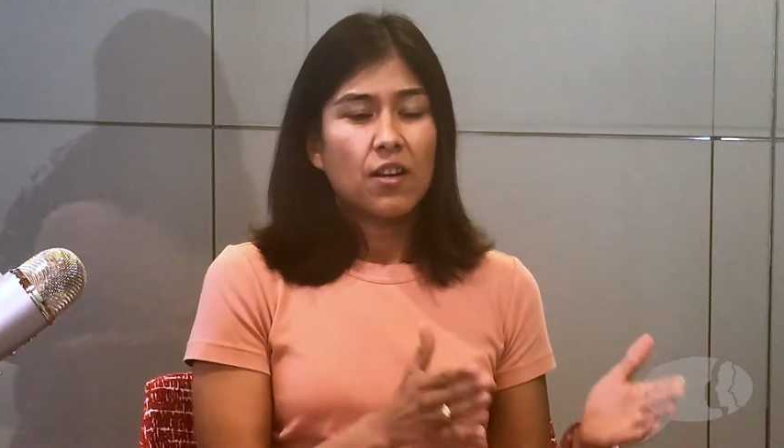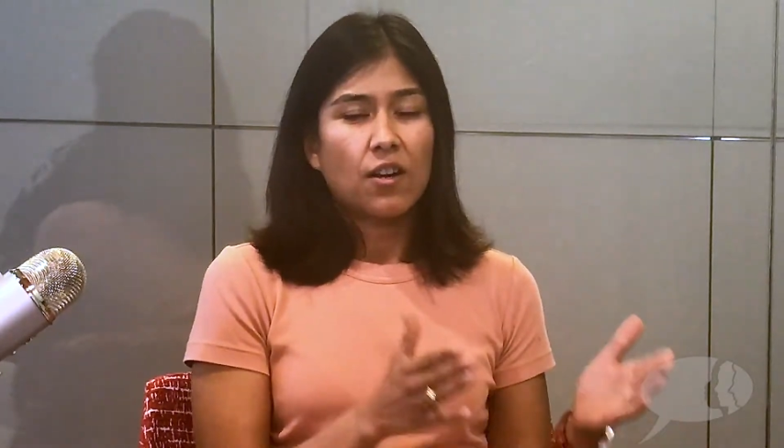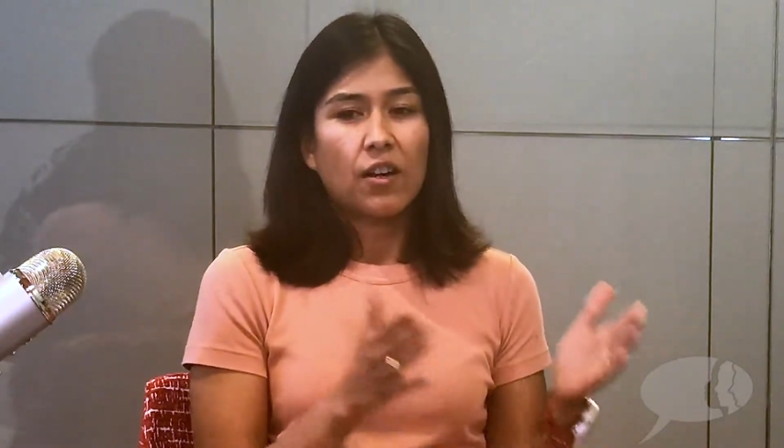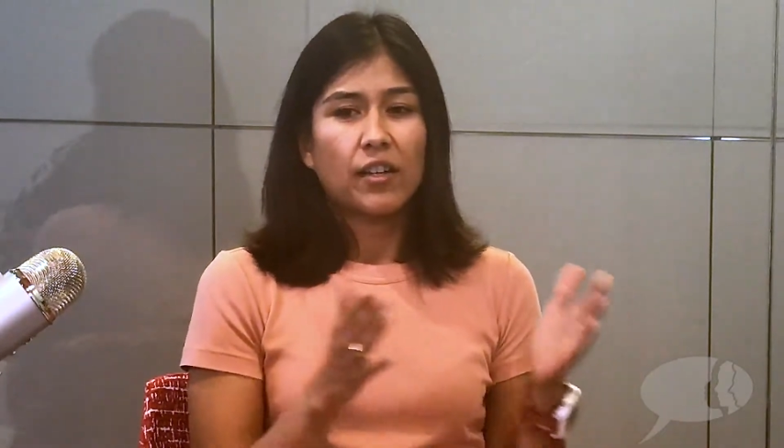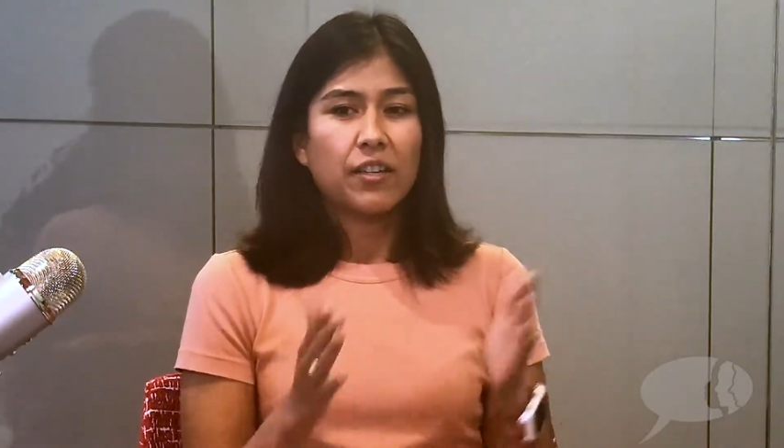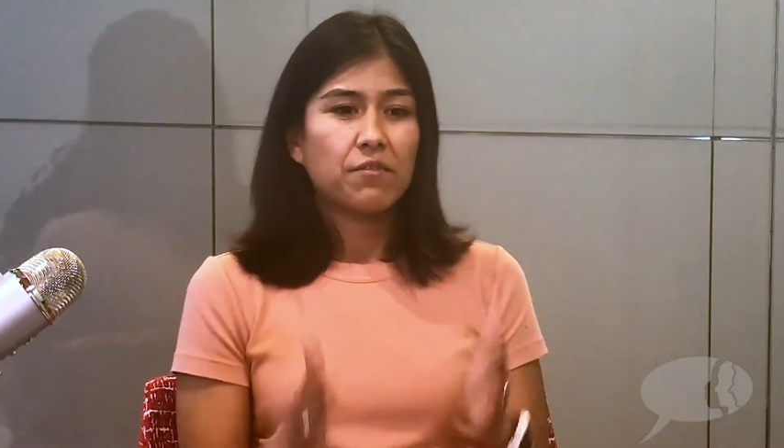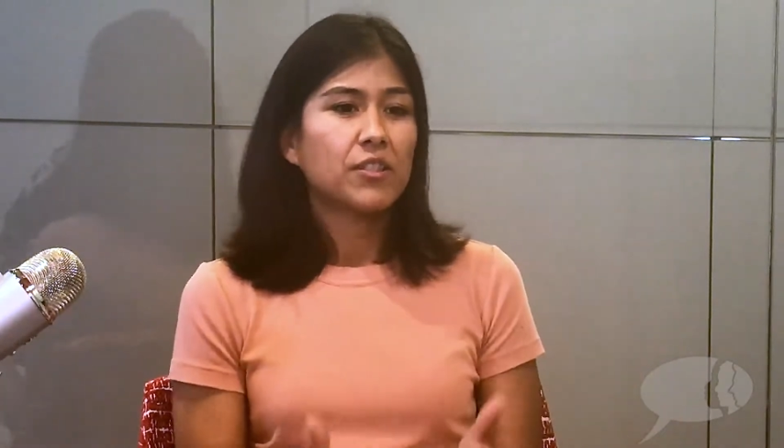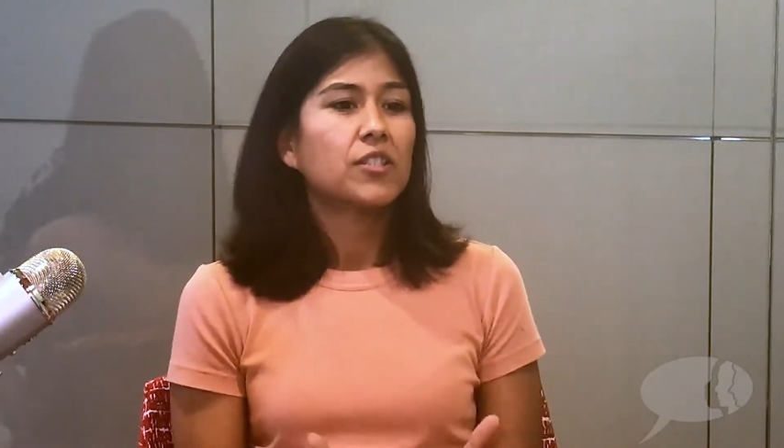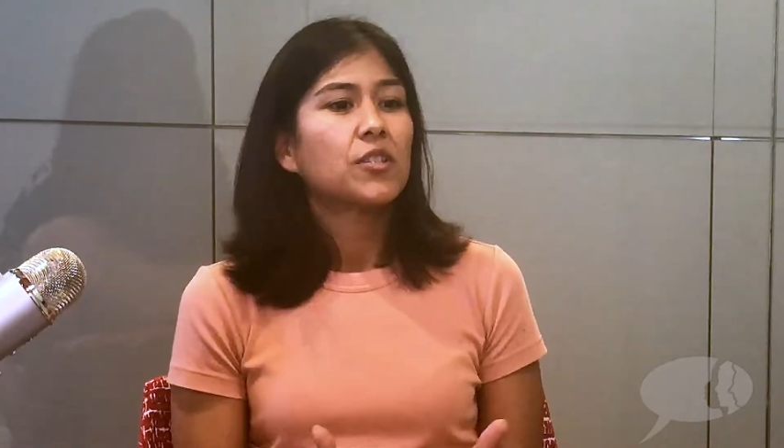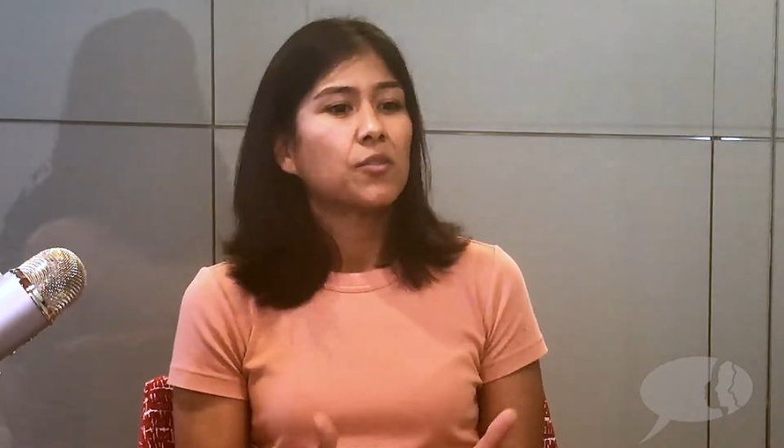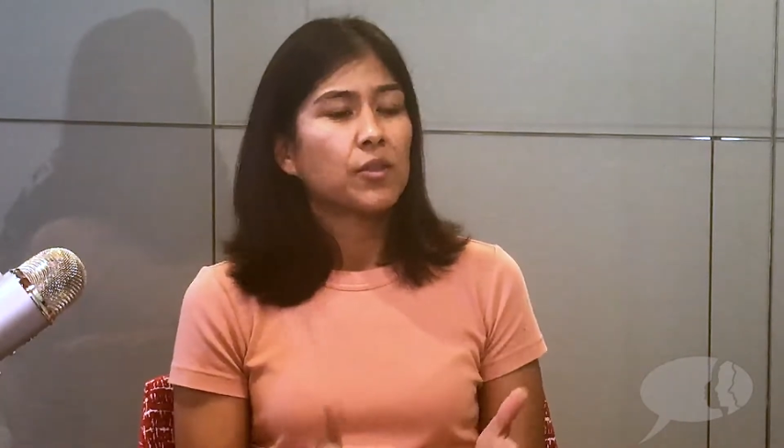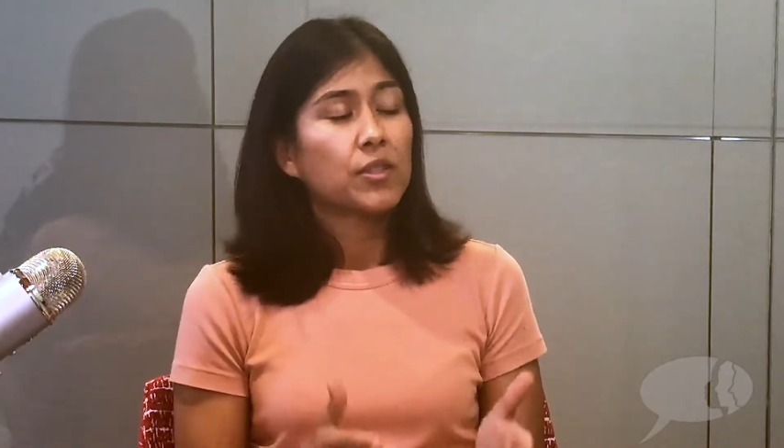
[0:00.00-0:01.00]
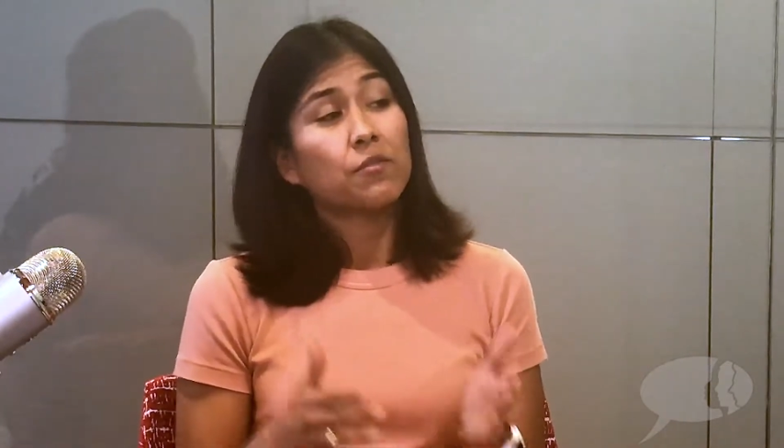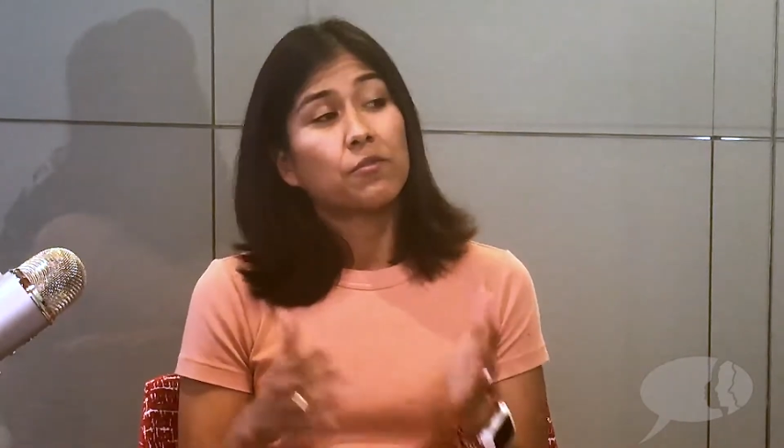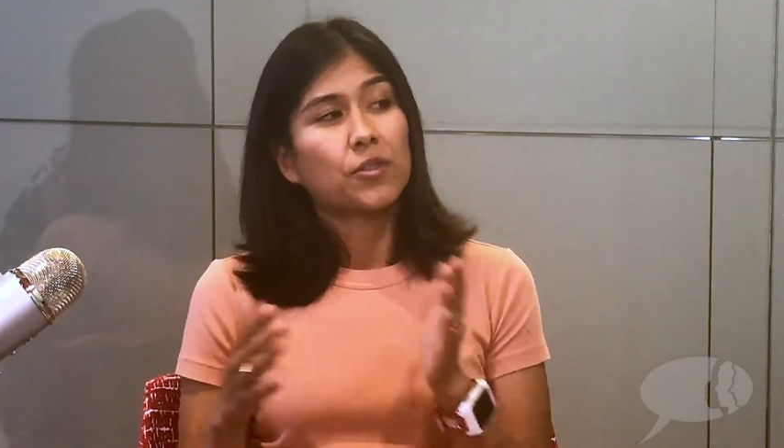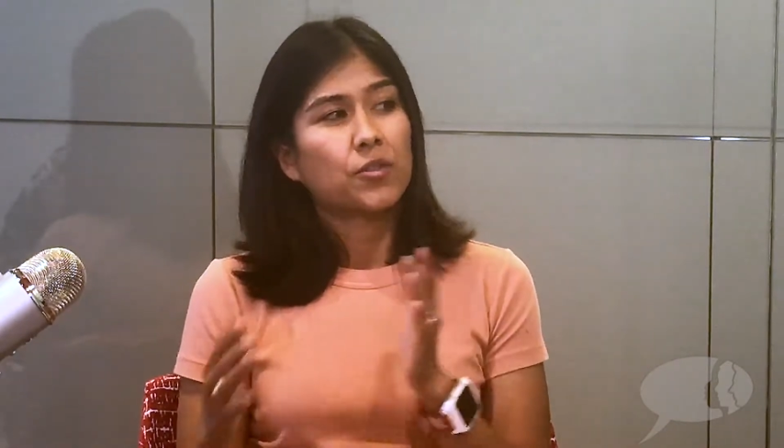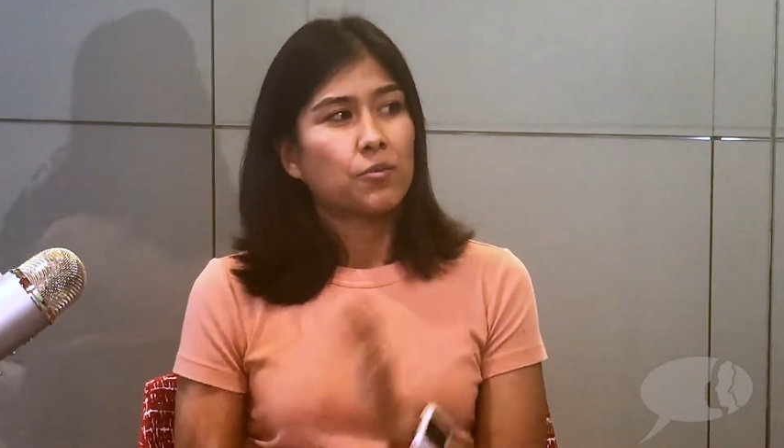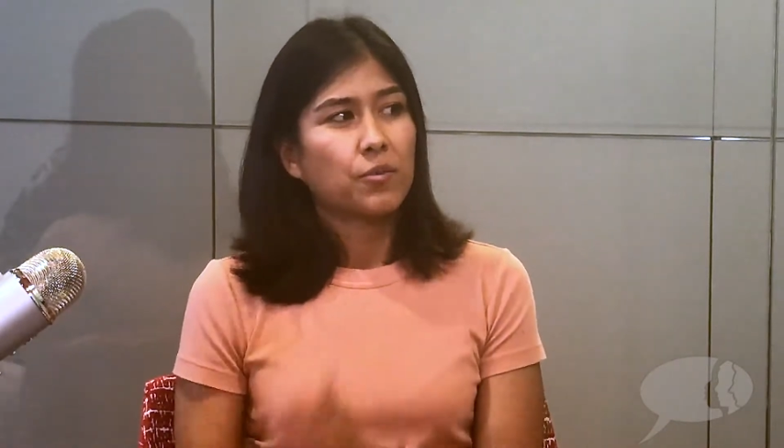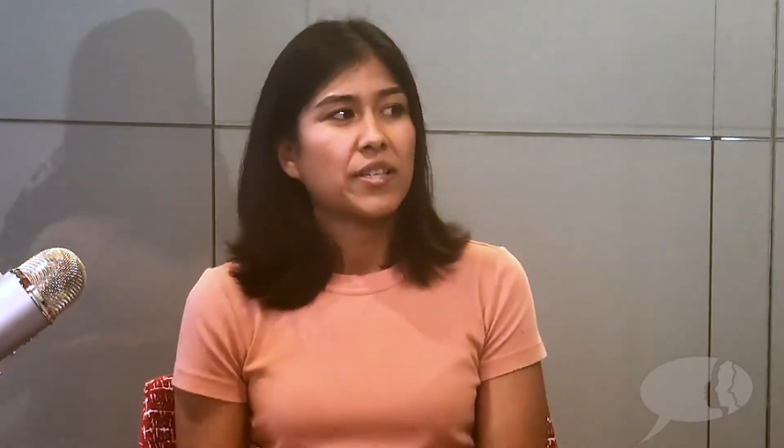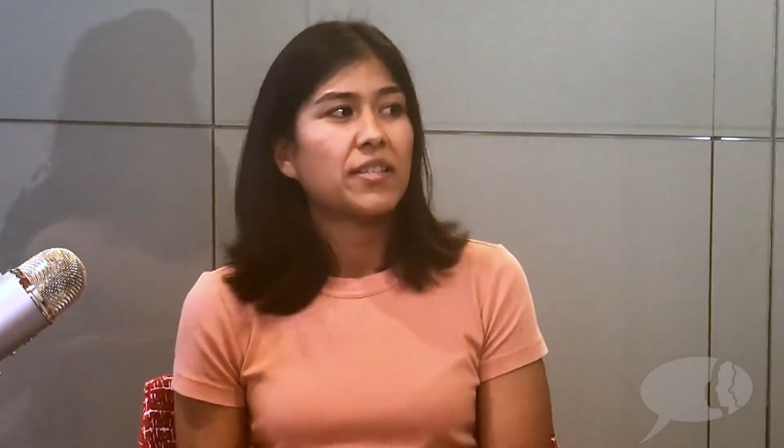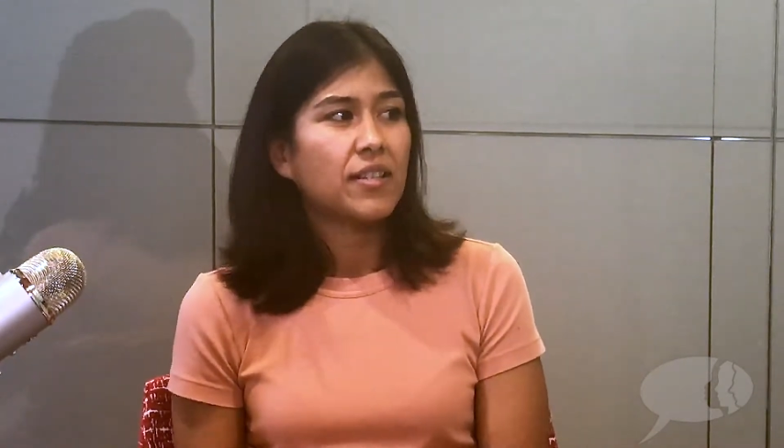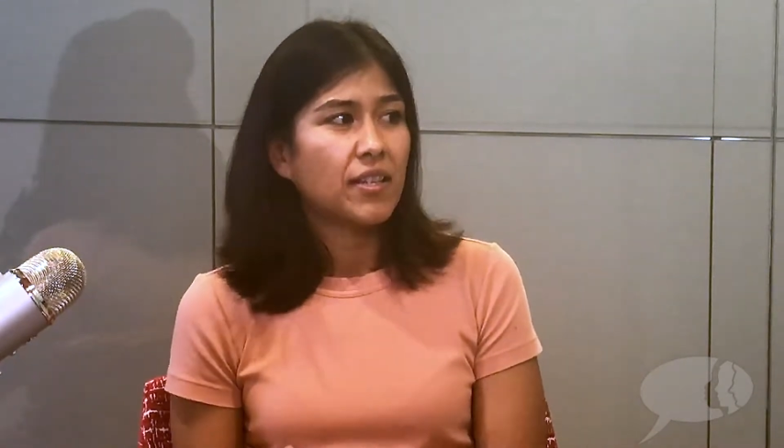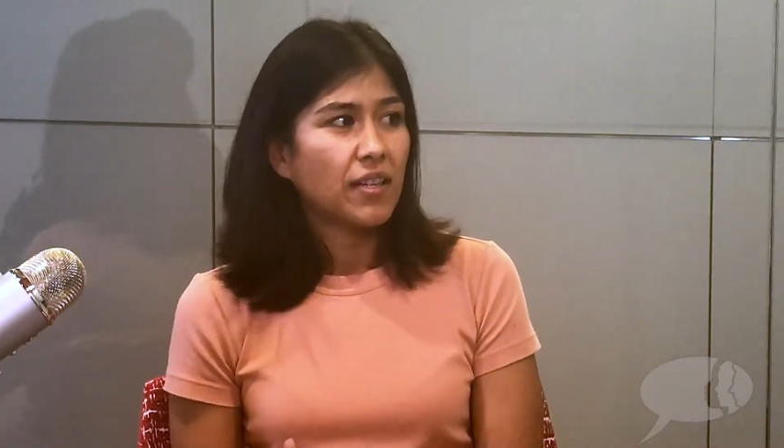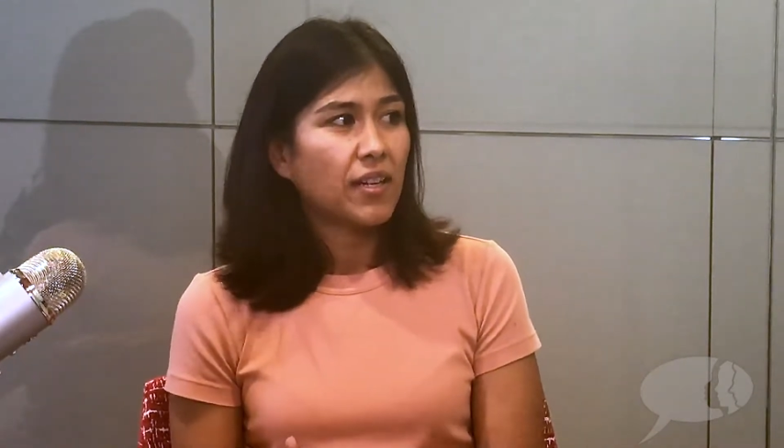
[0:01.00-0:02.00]
are given to us for a
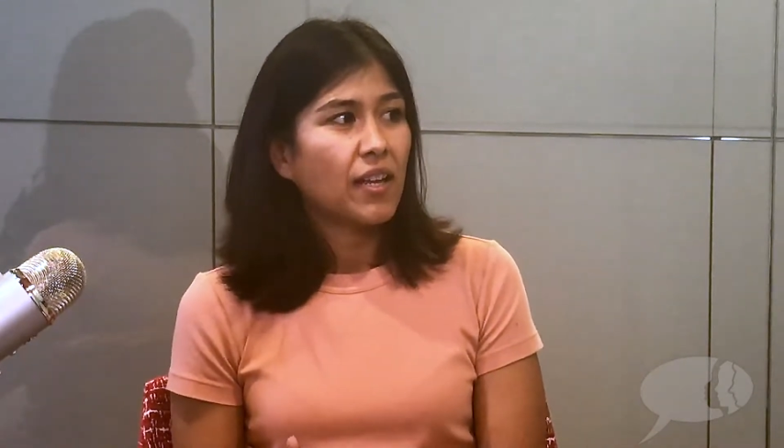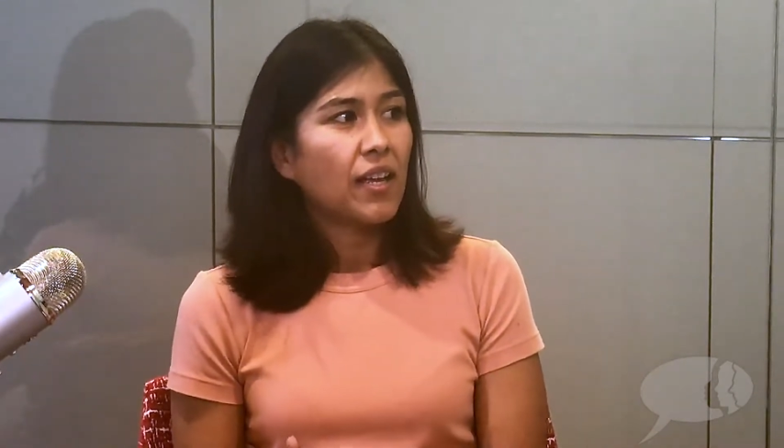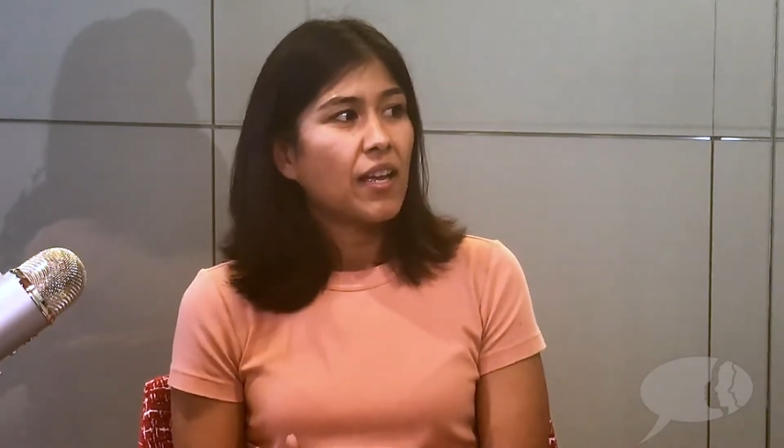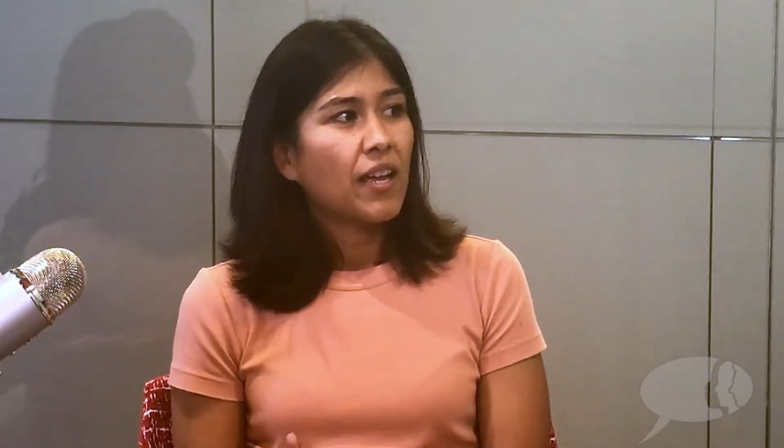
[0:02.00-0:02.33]
reason.